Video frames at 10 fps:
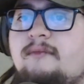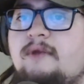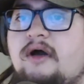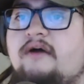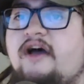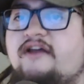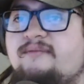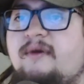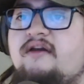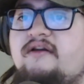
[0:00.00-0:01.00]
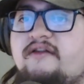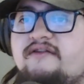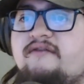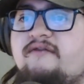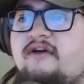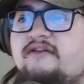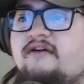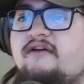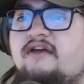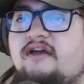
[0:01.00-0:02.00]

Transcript: Oh, Dodge Butler does the voice. Okay.